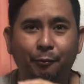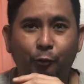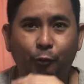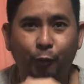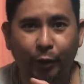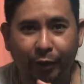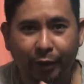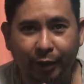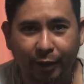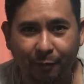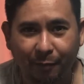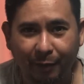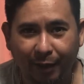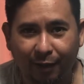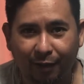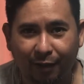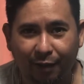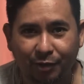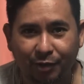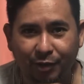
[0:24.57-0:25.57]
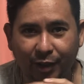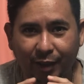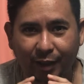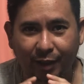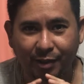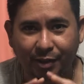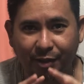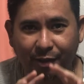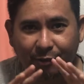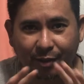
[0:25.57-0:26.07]
We're gonna be launching
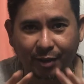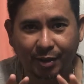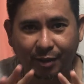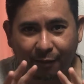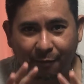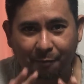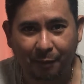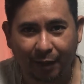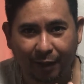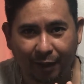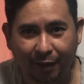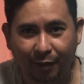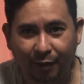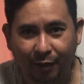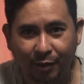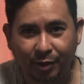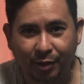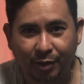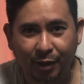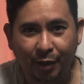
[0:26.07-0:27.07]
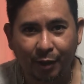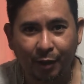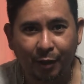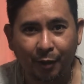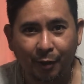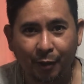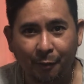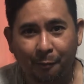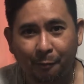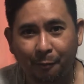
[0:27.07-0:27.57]
a series of videos
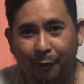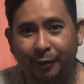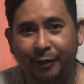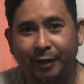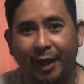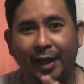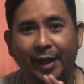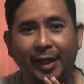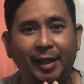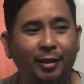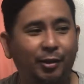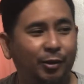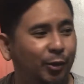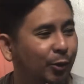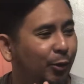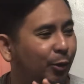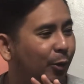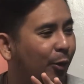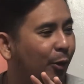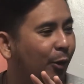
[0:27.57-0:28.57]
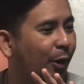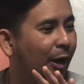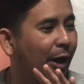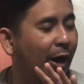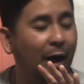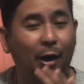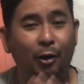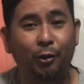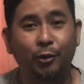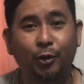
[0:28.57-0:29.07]
pertaining to
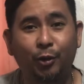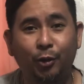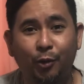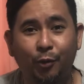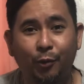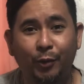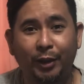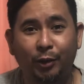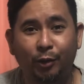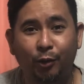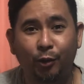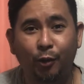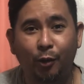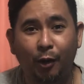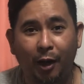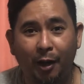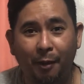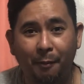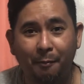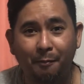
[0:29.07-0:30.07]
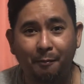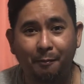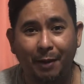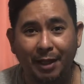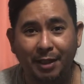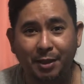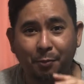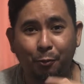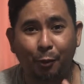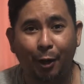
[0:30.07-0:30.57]
how do we do
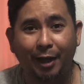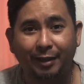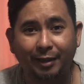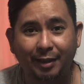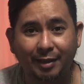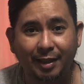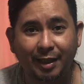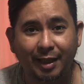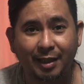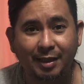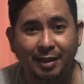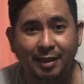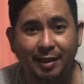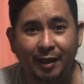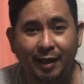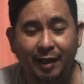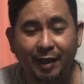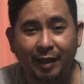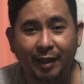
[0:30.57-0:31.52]
best practices